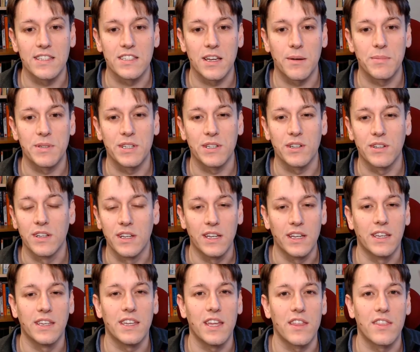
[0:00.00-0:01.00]
up till
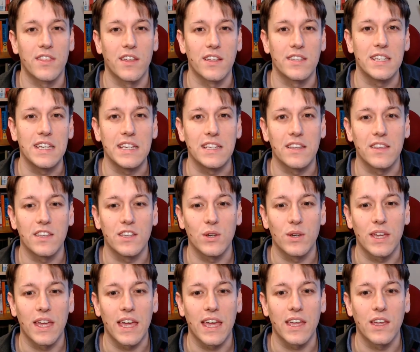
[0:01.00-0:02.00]
year 13 in
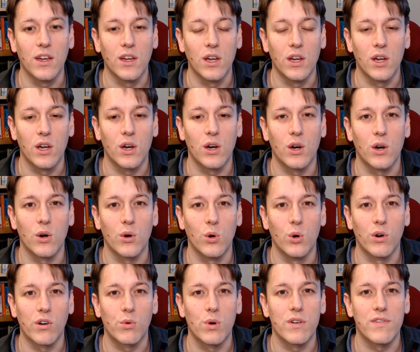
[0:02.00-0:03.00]
the UK
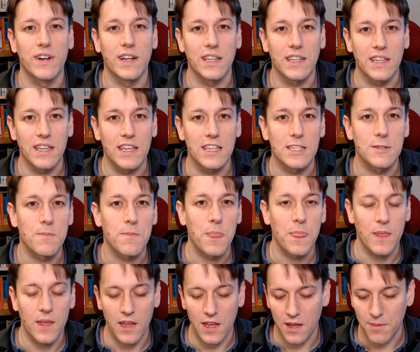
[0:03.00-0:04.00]
or equivalent years
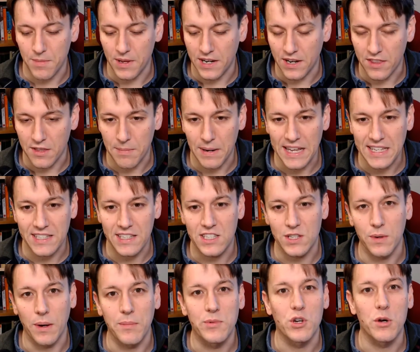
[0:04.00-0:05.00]
in other places,
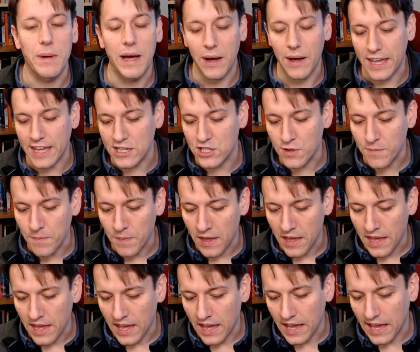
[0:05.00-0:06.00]
so up to about age
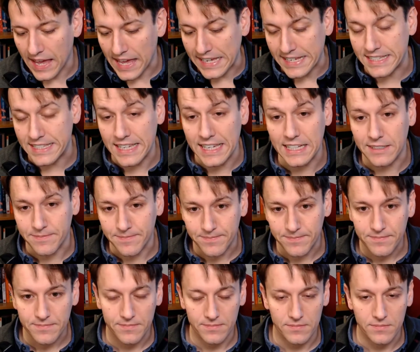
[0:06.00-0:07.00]
18.
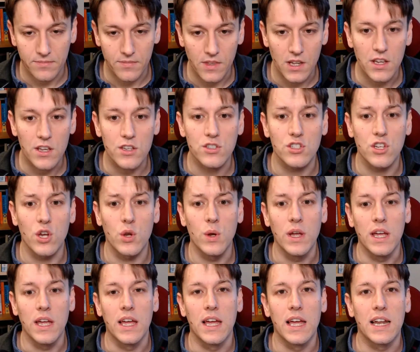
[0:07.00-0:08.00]
So
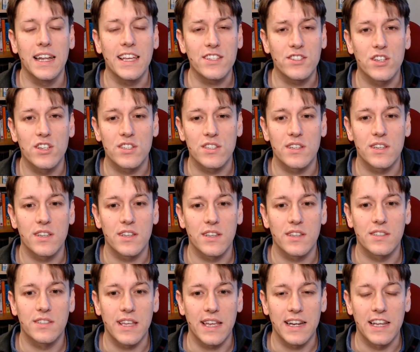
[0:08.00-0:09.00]
let's just
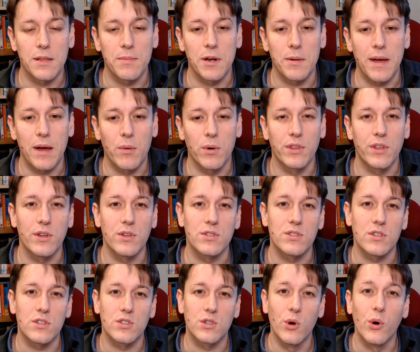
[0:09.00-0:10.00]
say a little bit about what
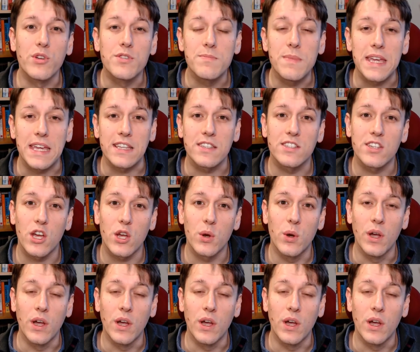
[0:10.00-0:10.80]
those scores mean. So